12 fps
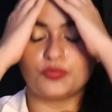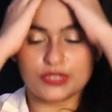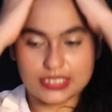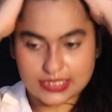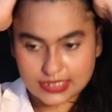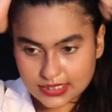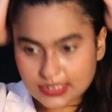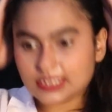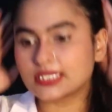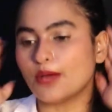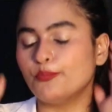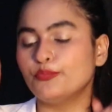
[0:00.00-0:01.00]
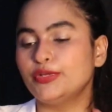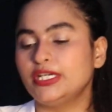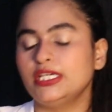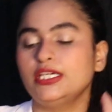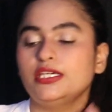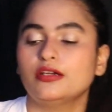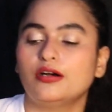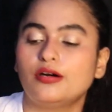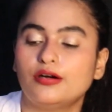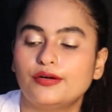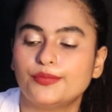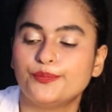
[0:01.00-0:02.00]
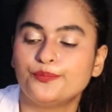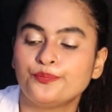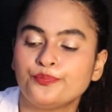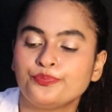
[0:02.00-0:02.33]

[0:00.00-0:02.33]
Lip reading: was somebody who